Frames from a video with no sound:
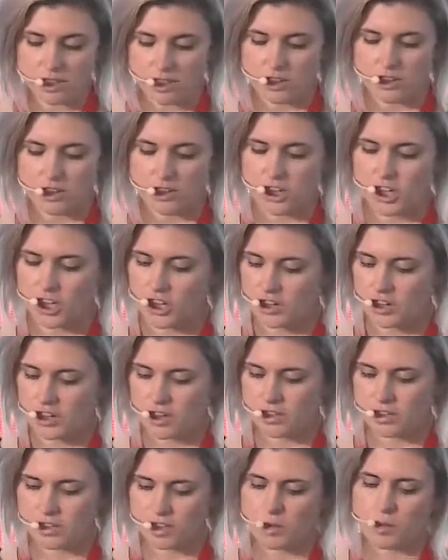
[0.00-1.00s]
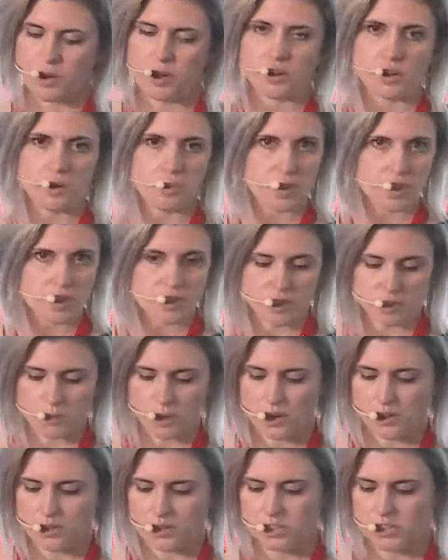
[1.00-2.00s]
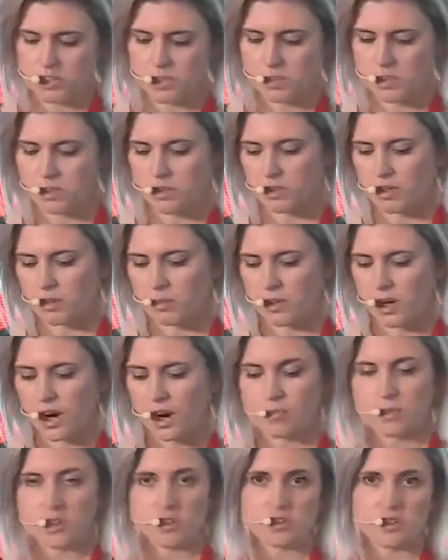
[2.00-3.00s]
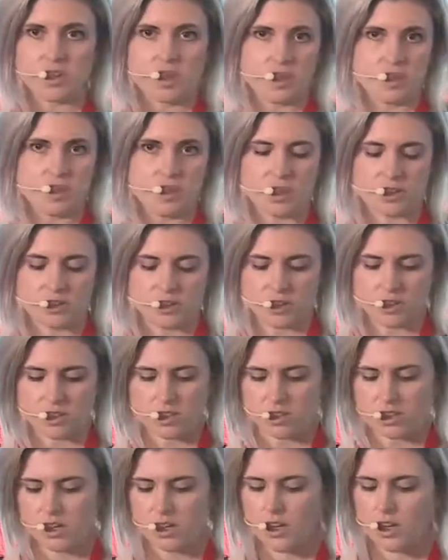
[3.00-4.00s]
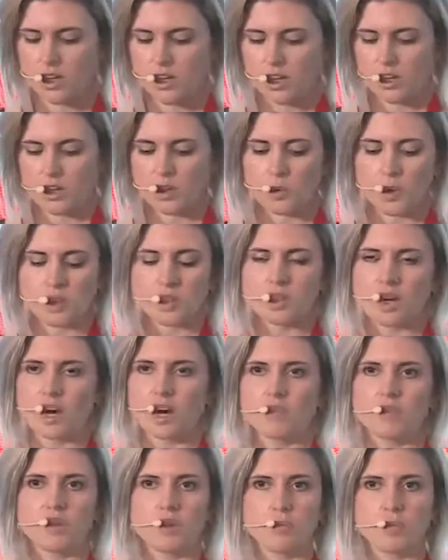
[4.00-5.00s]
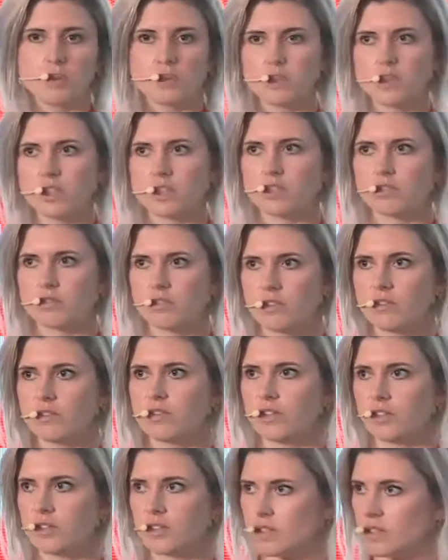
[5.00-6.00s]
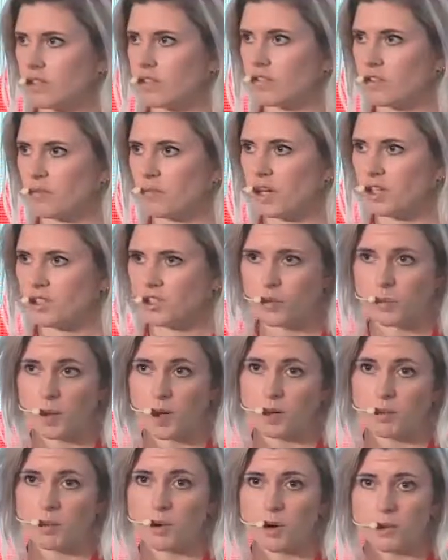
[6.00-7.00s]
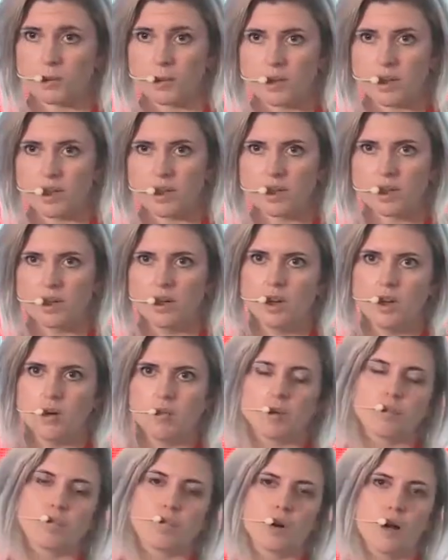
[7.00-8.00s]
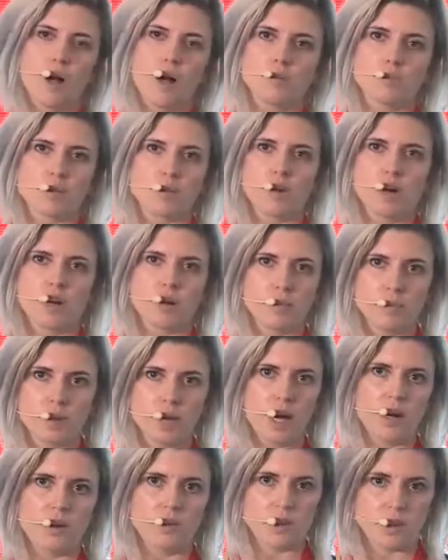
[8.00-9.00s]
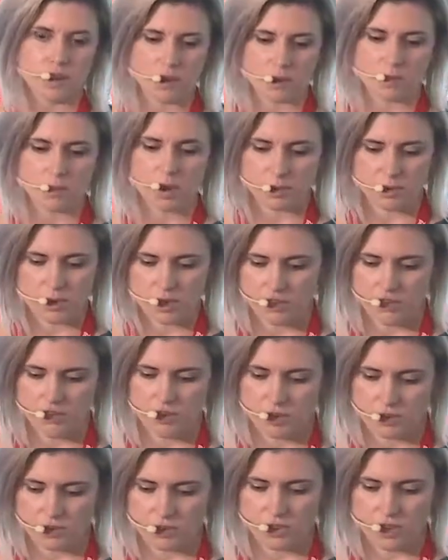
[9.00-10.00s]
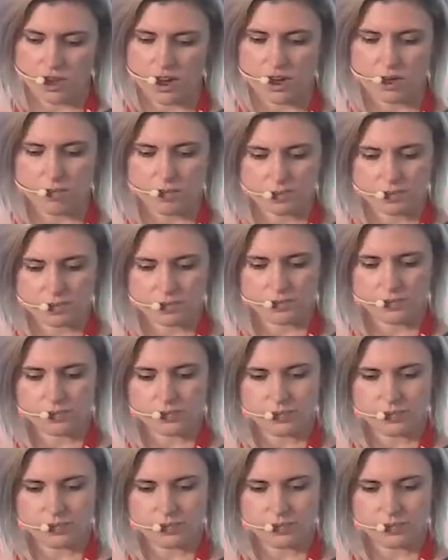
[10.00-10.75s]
that are occurring about your business partnerships, or perhaps trade secrets. You want to have the ability to reveal this information when appropriate, but perhaps not be out there in public for all the time.